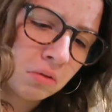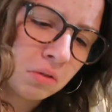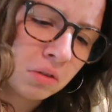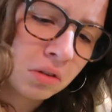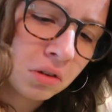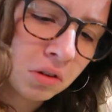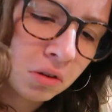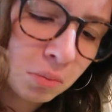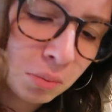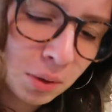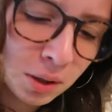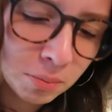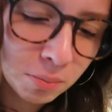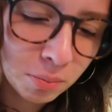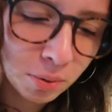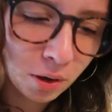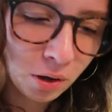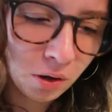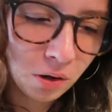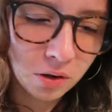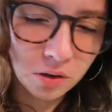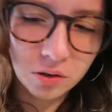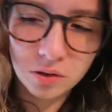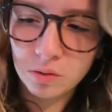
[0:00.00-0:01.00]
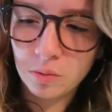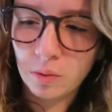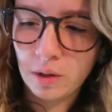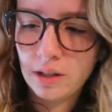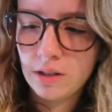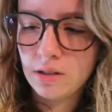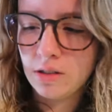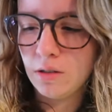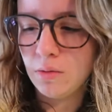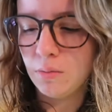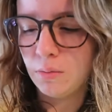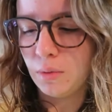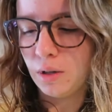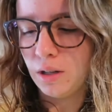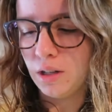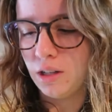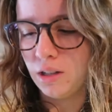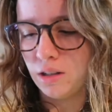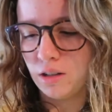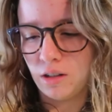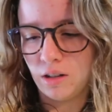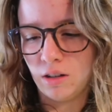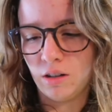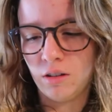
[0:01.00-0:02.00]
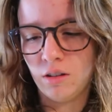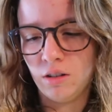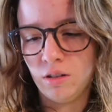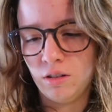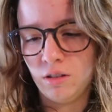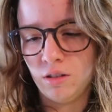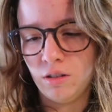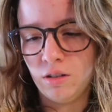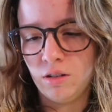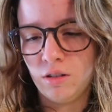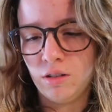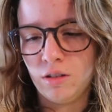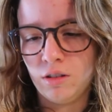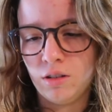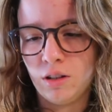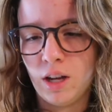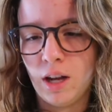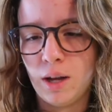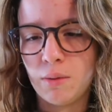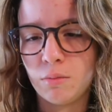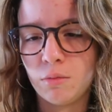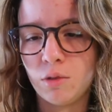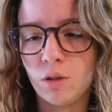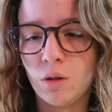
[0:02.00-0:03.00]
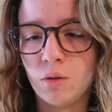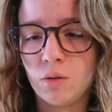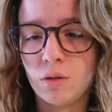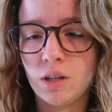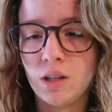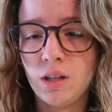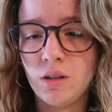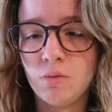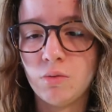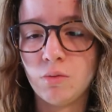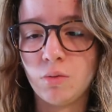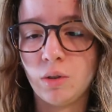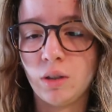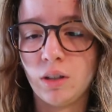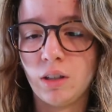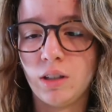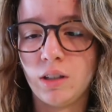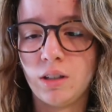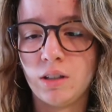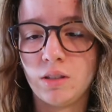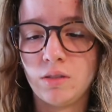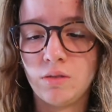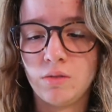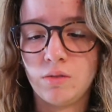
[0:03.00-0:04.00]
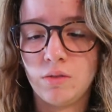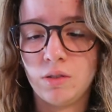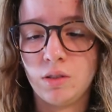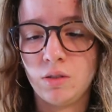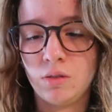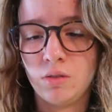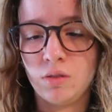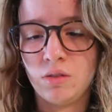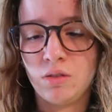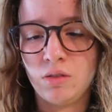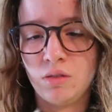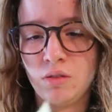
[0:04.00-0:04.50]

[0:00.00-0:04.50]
This is my purse. Why is there money in here? I'm low-key really confused.